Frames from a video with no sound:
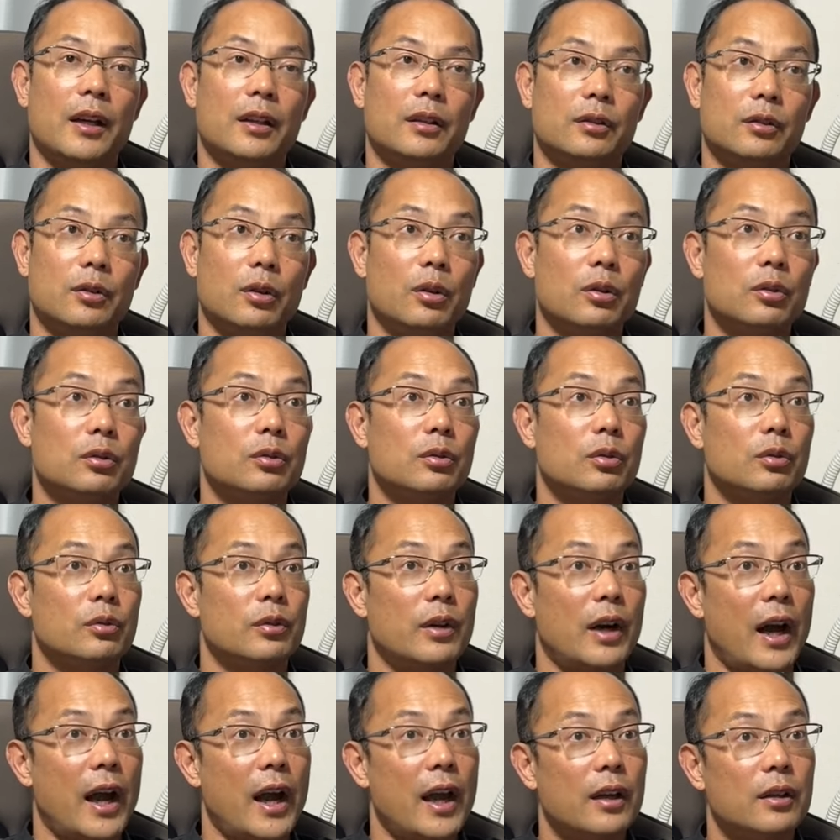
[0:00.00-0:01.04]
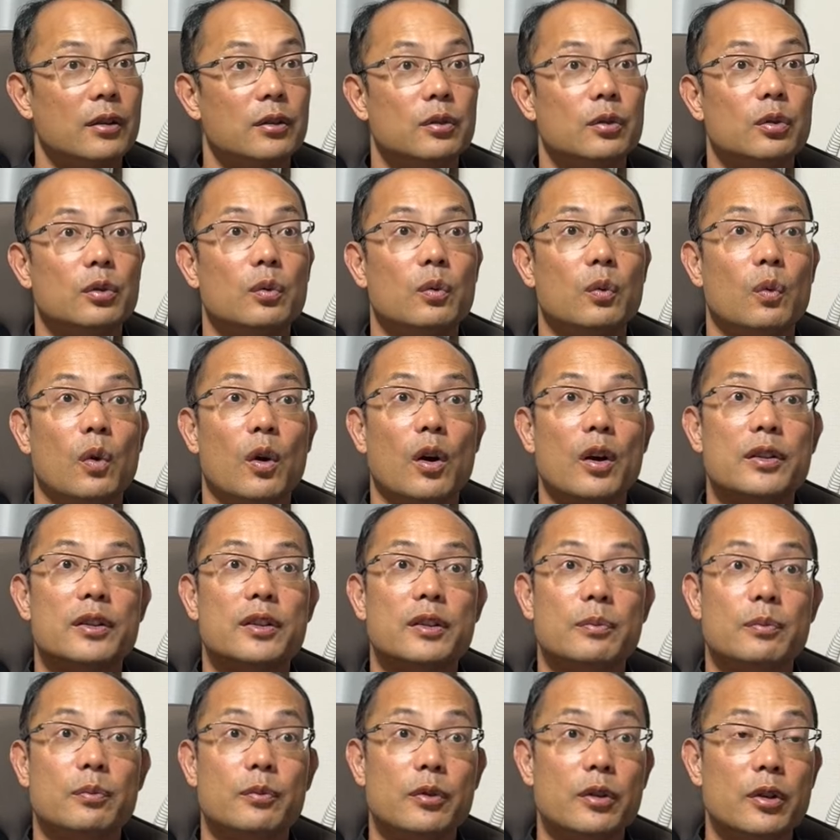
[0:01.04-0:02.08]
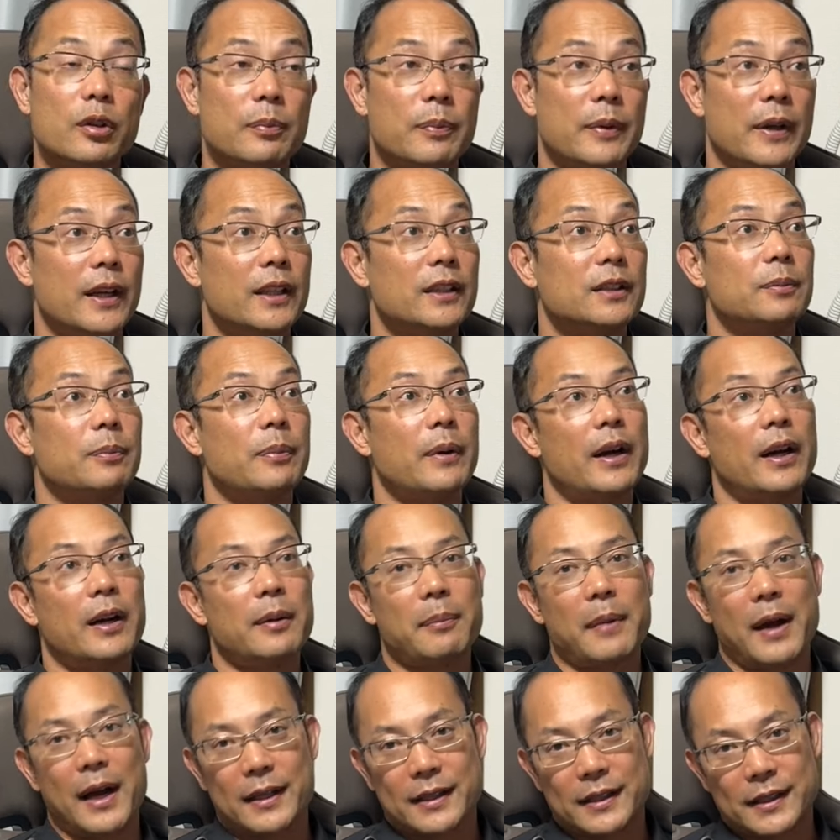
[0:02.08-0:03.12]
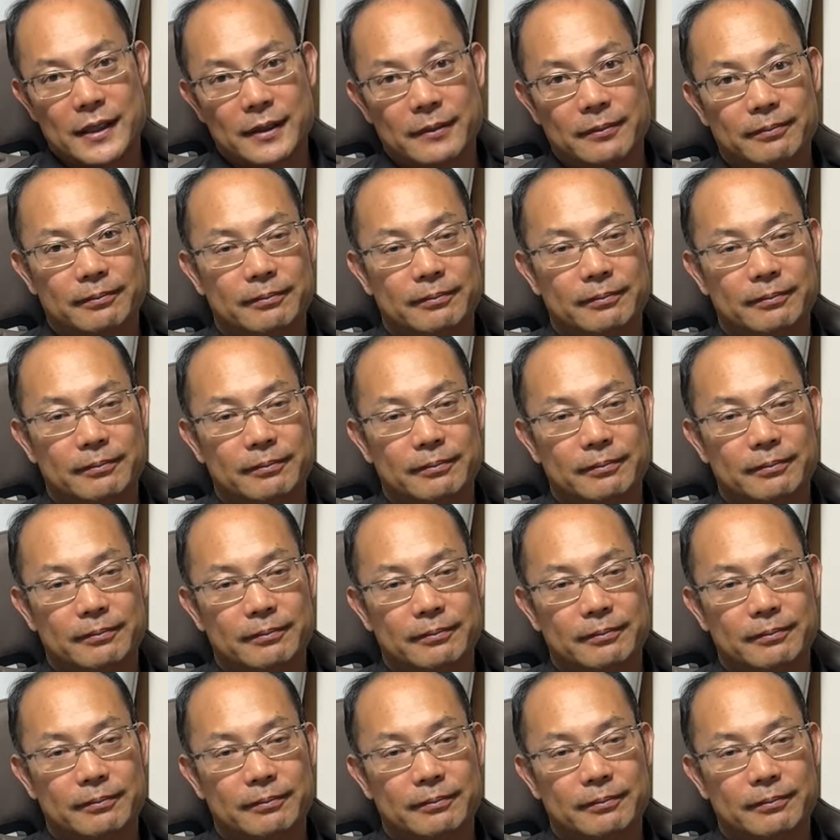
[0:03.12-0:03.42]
don't like to watch movies very much.